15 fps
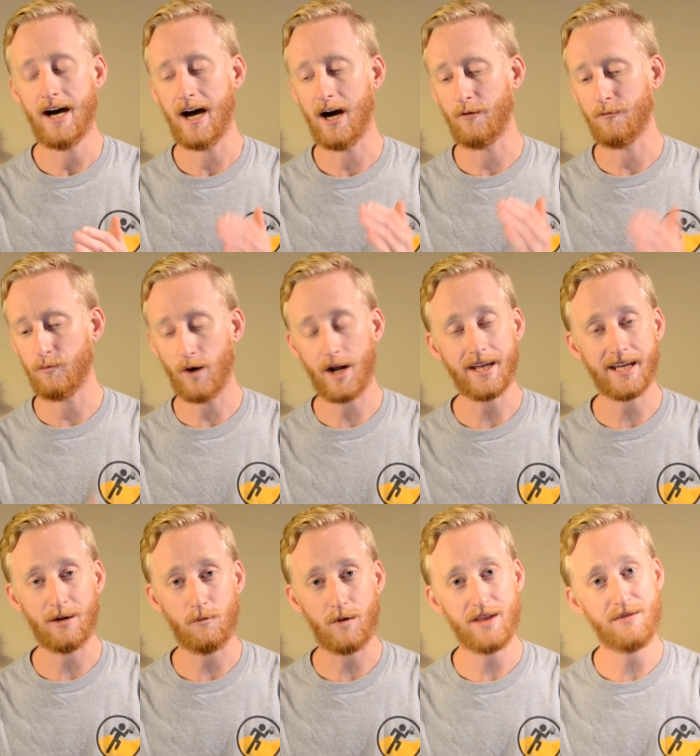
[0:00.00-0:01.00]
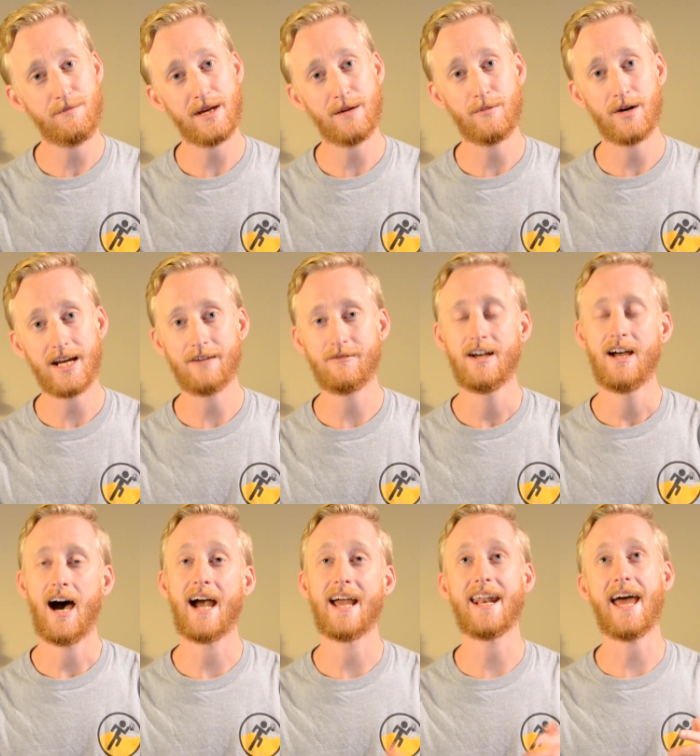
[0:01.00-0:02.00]
Uh, running it with BibRave,
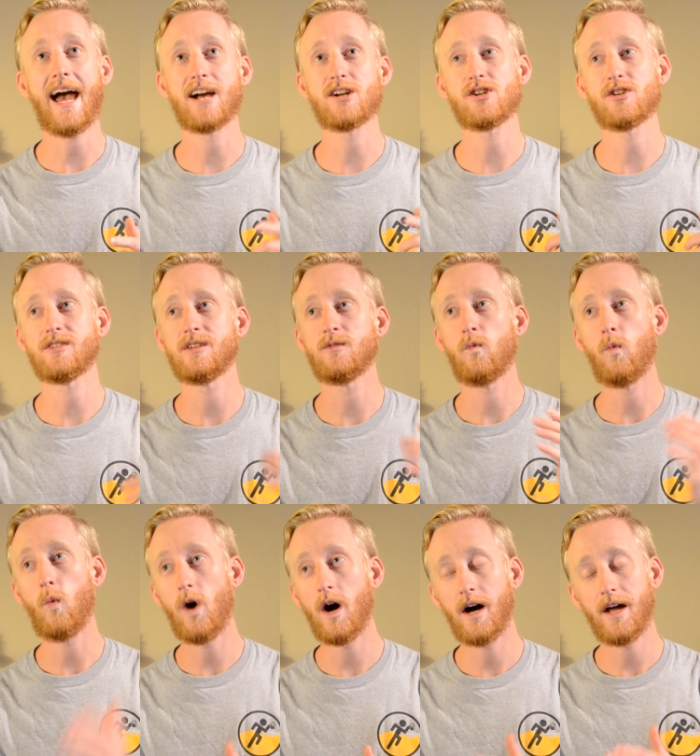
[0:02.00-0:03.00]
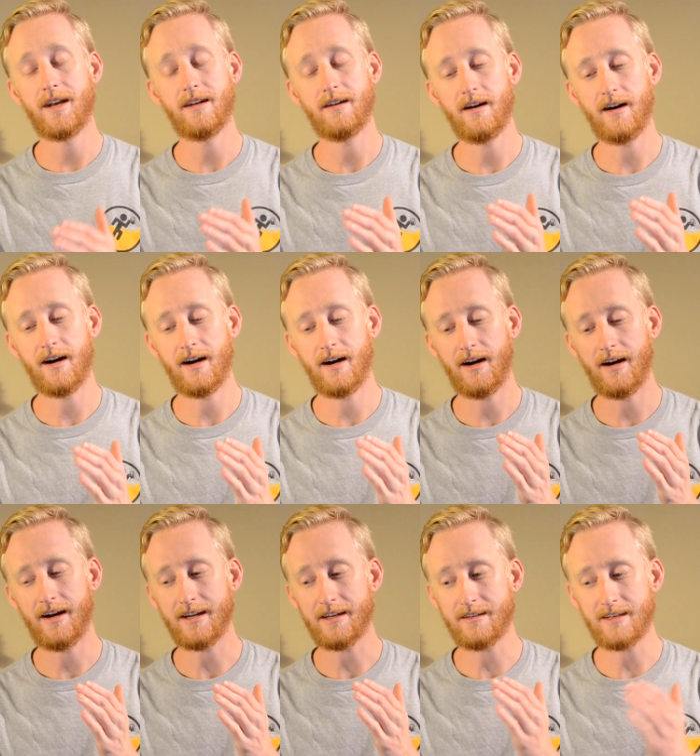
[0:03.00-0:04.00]
I had actually won uh,
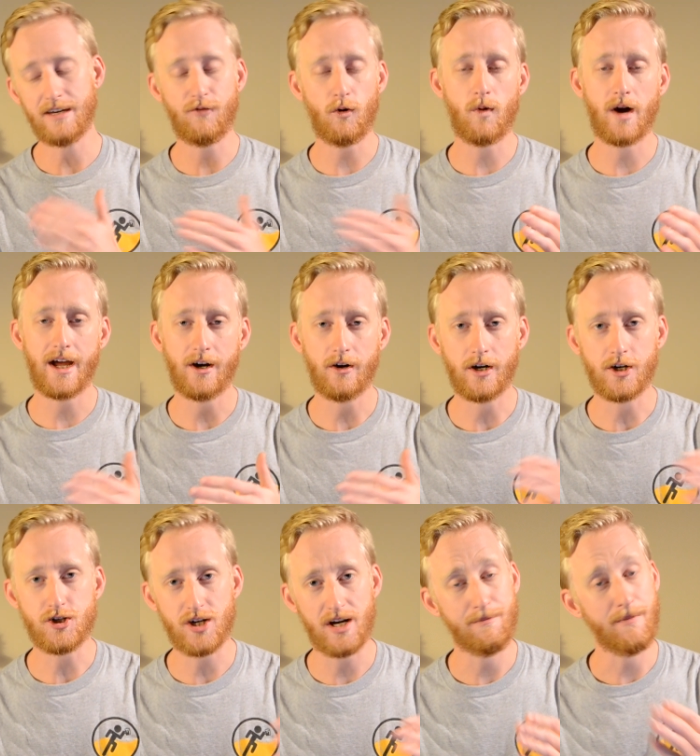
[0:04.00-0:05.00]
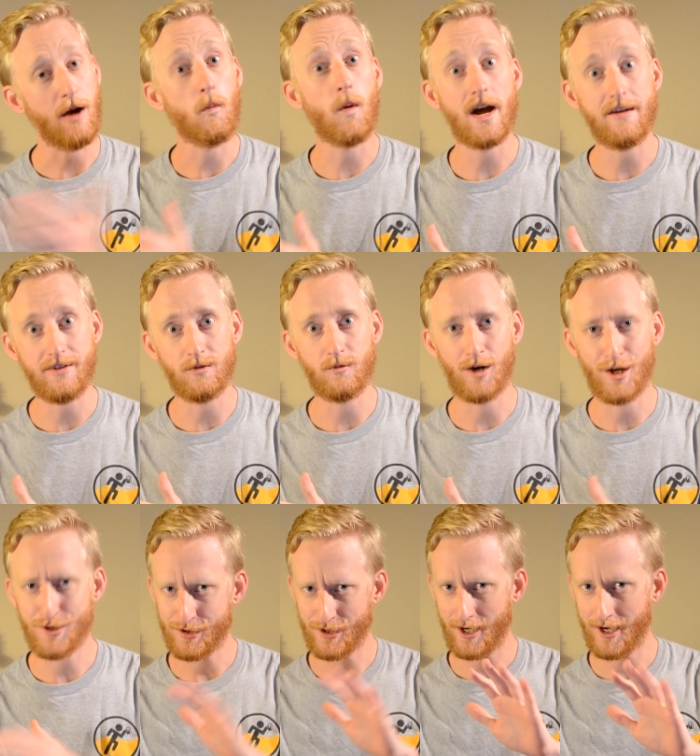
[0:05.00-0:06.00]
a giveaway or a trip. My wife had
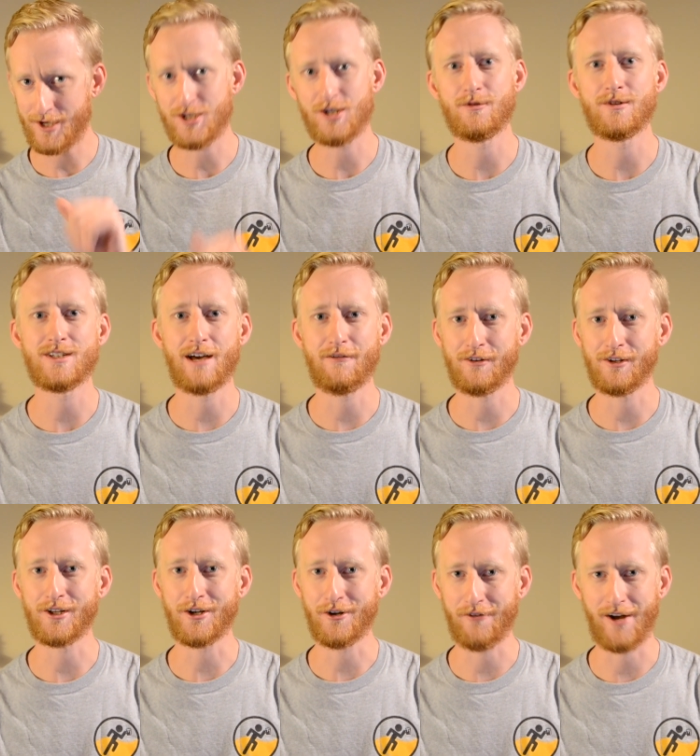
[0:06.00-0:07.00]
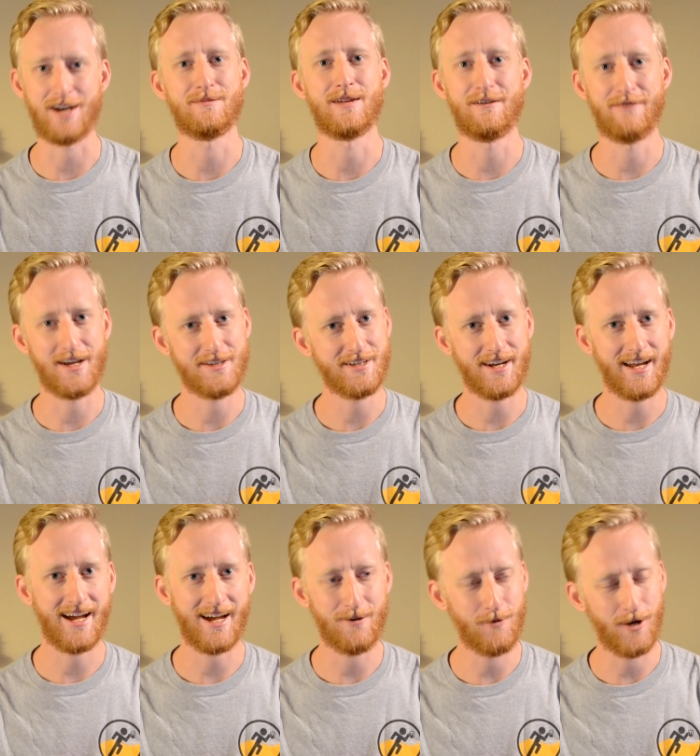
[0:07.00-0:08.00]
won, sorry. She would definitely correct me if I said
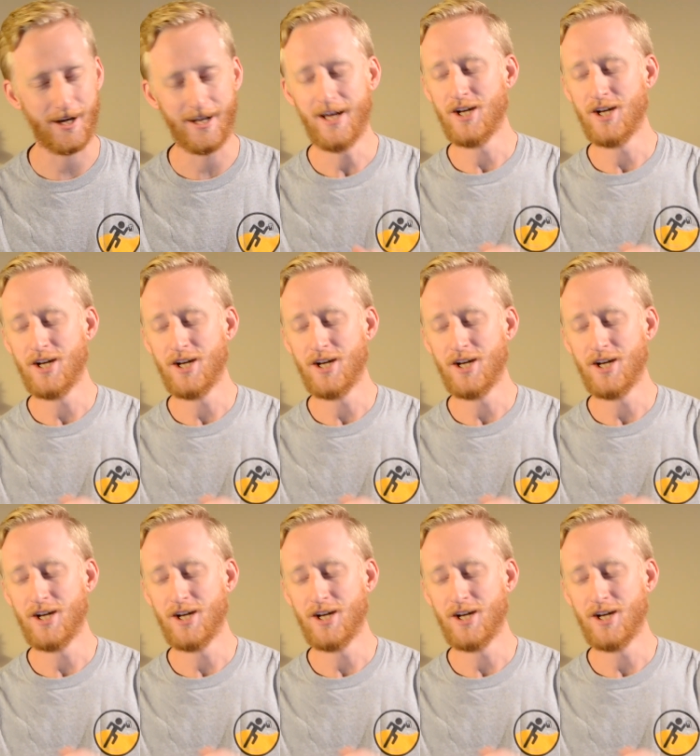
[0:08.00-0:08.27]
I had won.